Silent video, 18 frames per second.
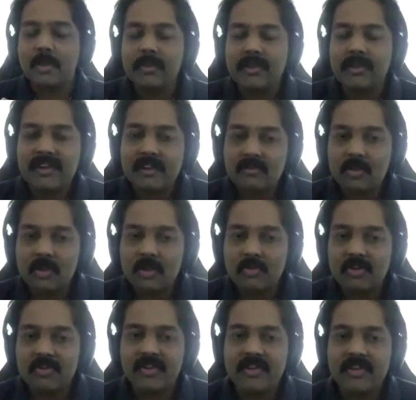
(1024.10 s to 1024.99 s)
are other
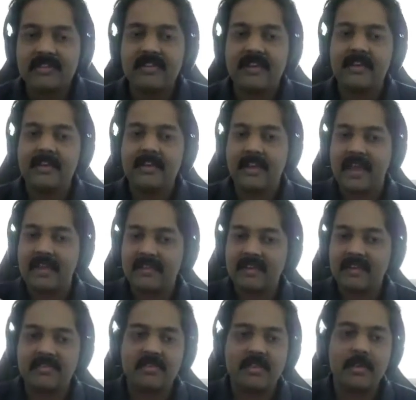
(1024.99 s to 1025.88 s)
universities like
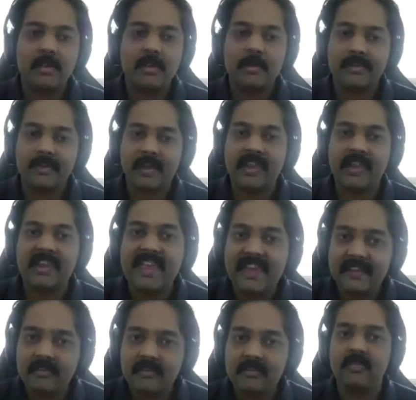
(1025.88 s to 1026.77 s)
Lancaster and
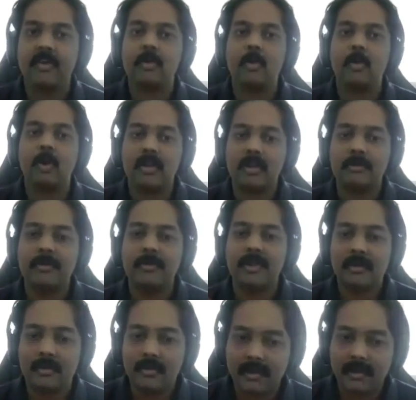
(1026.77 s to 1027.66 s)
Liège who are
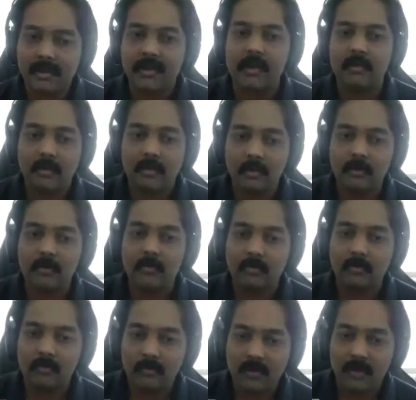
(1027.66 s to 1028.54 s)
contributing
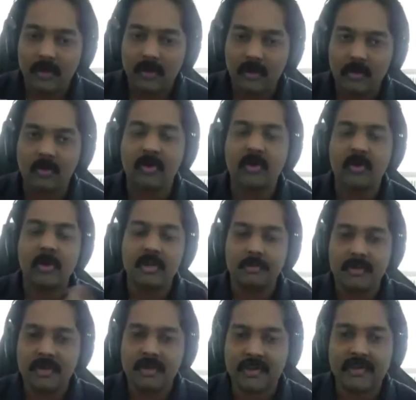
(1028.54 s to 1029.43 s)
to a
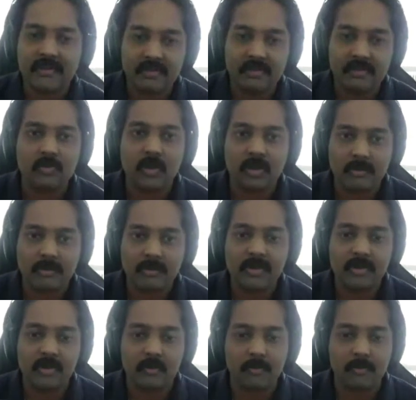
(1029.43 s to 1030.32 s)

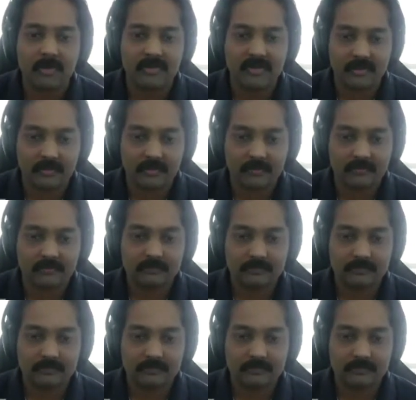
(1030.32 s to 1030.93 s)
project.